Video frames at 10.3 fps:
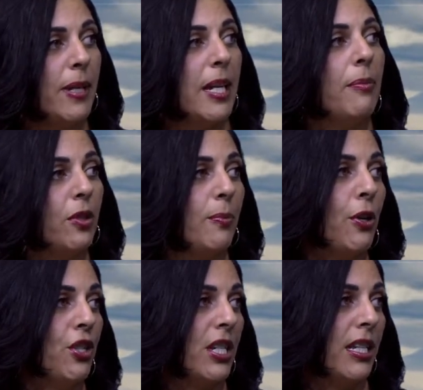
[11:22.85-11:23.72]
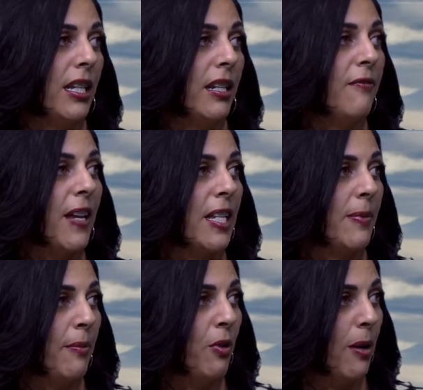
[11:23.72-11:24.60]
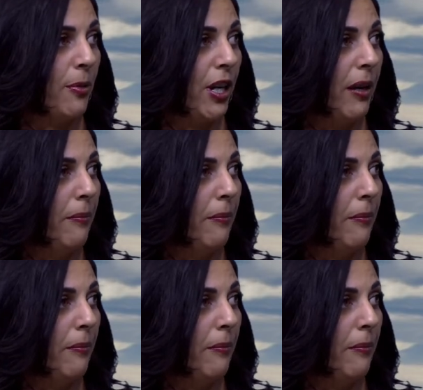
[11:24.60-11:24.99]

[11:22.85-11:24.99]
be able to purchase an investment property?